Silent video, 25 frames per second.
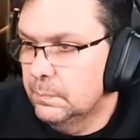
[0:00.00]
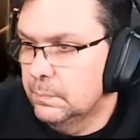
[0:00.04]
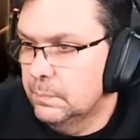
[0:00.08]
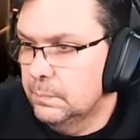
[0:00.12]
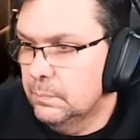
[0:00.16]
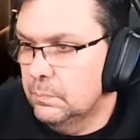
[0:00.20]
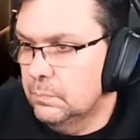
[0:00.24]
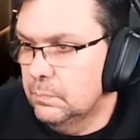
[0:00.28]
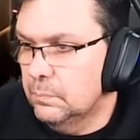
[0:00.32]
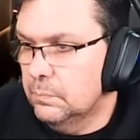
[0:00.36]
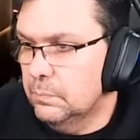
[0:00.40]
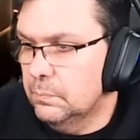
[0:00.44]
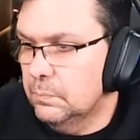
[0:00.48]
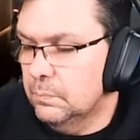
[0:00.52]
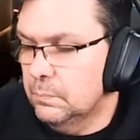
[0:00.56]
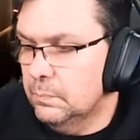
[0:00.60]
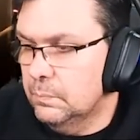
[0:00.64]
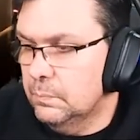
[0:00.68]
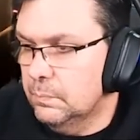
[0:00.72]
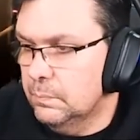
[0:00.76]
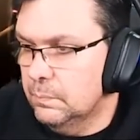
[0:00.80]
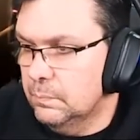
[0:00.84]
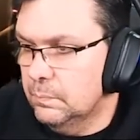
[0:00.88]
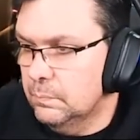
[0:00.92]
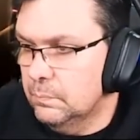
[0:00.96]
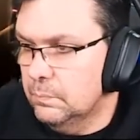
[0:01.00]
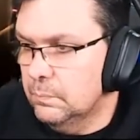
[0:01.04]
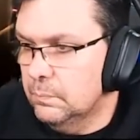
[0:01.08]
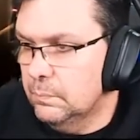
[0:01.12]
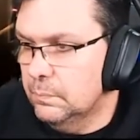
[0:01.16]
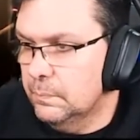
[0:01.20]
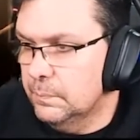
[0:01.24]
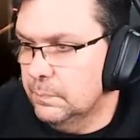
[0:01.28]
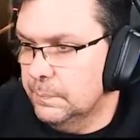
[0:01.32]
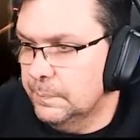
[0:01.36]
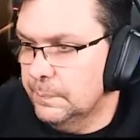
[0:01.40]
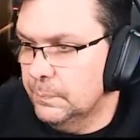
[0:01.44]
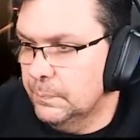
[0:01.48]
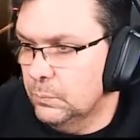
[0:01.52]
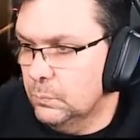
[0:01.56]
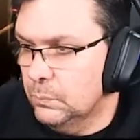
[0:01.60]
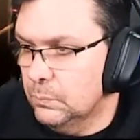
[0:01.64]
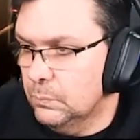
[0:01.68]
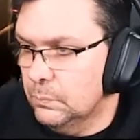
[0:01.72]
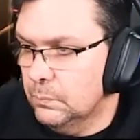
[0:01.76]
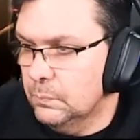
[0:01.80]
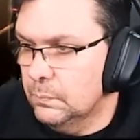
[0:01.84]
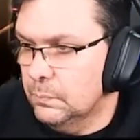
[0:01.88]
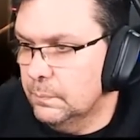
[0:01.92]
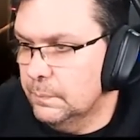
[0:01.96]
And I don't really want to
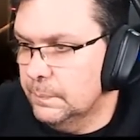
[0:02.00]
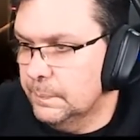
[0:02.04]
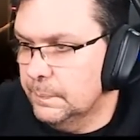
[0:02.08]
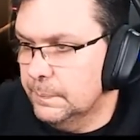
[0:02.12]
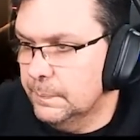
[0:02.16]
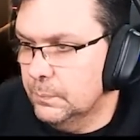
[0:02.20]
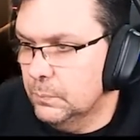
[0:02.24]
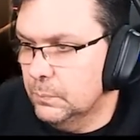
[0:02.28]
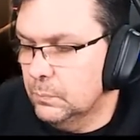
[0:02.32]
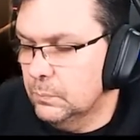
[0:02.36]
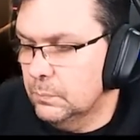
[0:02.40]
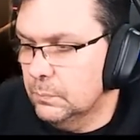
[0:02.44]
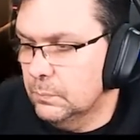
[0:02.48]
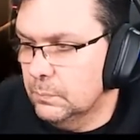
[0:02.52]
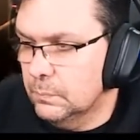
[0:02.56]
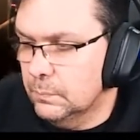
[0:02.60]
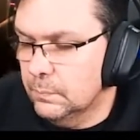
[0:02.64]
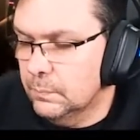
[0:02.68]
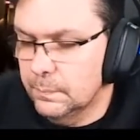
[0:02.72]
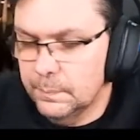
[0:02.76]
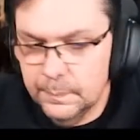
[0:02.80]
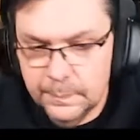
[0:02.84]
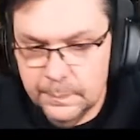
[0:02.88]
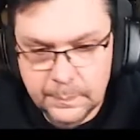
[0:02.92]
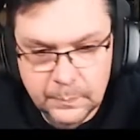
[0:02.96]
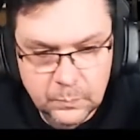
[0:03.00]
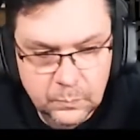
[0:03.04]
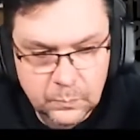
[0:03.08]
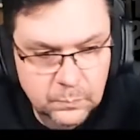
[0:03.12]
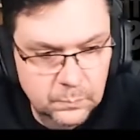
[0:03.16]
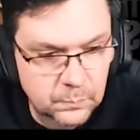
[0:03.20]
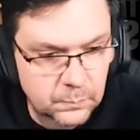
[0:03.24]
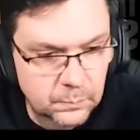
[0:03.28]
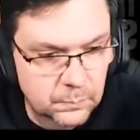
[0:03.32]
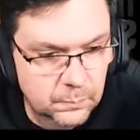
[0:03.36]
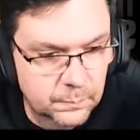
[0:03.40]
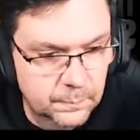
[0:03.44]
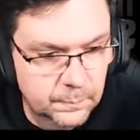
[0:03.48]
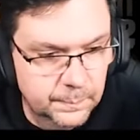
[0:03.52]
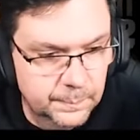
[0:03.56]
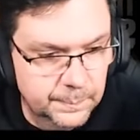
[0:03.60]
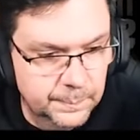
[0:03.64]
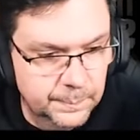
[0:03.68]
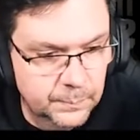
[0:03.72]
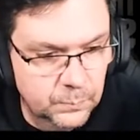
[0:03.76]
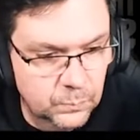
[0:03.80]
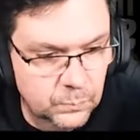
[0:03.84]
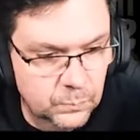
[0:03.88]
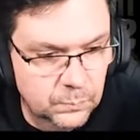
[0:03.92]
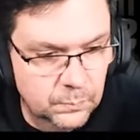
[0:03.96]
rely on anybody else for the type
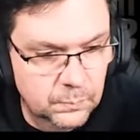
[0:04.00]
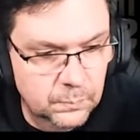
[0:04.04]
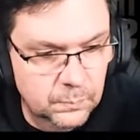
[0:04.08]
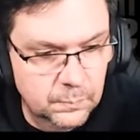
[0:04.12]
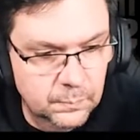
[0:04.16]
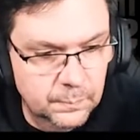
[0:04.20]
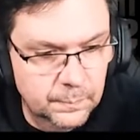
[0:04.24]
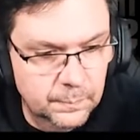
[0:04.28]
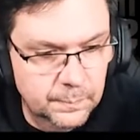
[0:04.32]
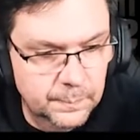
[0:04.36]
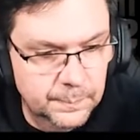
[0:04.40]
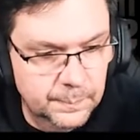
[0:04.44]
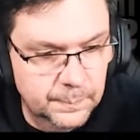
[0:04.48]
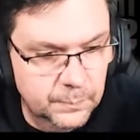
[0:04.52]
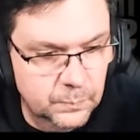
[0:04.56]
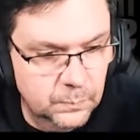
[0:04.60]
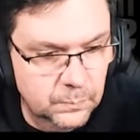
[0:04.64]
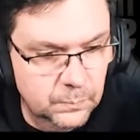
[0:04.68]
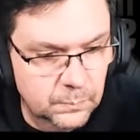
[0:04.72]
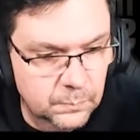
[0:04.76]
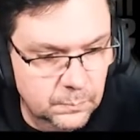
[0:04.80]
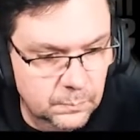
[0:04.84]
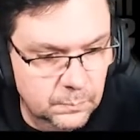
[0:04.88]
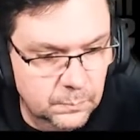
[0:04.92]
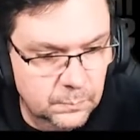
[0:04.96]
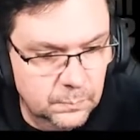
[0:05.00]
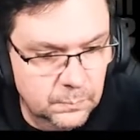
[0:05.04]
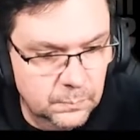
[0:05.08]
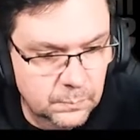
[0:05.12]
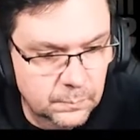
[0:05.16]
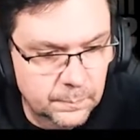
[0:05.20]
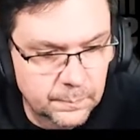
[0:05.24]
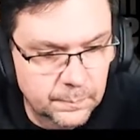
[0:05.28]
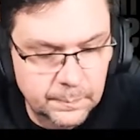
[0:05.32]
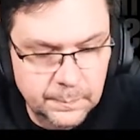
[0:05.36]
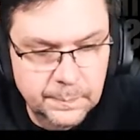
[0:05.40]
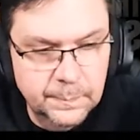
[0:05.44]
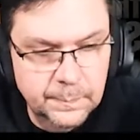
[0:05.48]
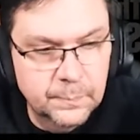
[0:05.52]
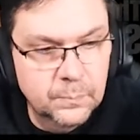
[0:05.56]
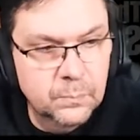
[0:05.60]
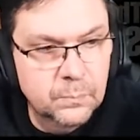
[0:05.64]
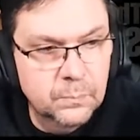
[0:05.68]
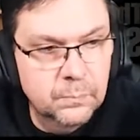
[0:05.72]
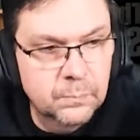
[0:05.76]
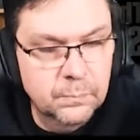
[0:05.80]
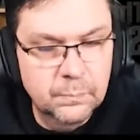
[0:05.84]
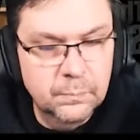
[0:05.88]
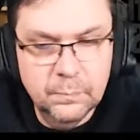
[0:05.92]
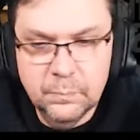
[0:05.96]
of content. I know I should
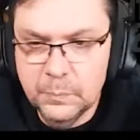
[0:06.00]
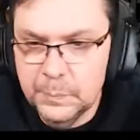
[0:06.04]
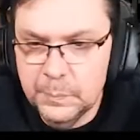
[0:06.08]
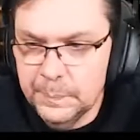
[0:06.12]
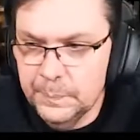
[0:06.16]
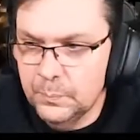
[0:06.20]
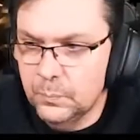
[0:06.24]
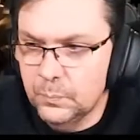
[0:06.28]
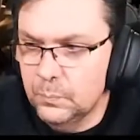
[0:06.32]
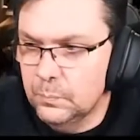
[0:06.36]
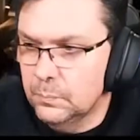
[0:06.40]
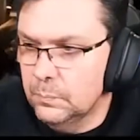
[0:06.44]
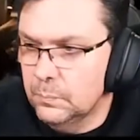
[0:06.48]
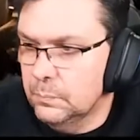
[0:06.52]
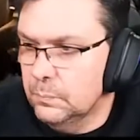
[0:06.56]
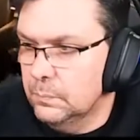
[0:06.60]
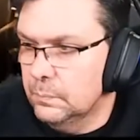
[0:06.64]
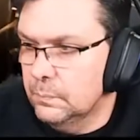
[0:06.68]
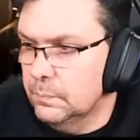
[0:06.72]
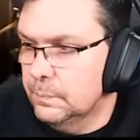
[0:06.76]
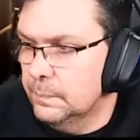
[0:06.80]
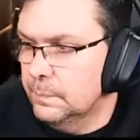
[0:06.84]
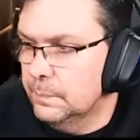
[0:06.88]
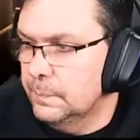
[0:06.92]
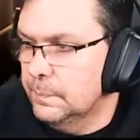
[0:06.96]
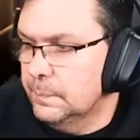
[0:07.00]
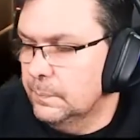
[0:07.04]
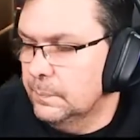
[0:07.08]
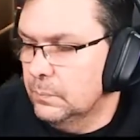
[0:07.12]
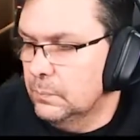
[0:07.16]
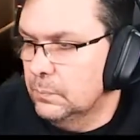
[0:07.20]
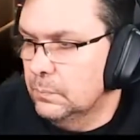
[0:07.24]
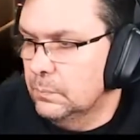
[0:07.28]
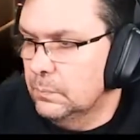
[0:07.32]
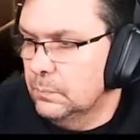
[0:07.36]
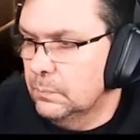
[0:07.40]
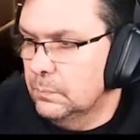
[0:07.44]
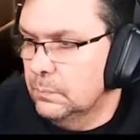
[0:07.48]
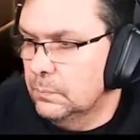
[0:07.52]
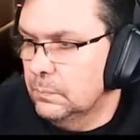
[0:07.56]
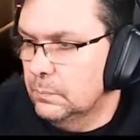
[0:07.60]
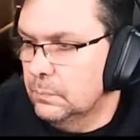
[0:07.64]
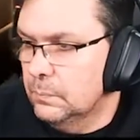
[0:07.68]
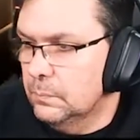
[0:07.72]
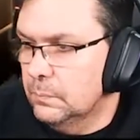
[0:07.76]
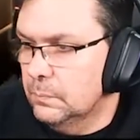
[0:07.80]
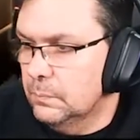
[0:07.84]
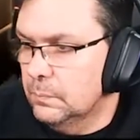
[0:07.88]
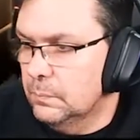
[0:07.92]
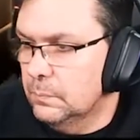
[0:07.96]
because it's always a good idea to
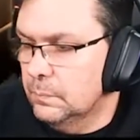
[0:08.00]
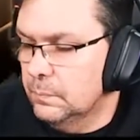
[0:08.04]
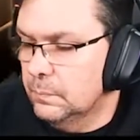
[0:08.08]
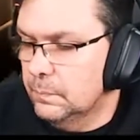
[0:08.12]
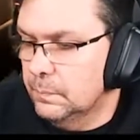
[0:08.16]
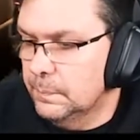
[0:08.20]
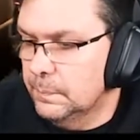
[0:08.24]
um,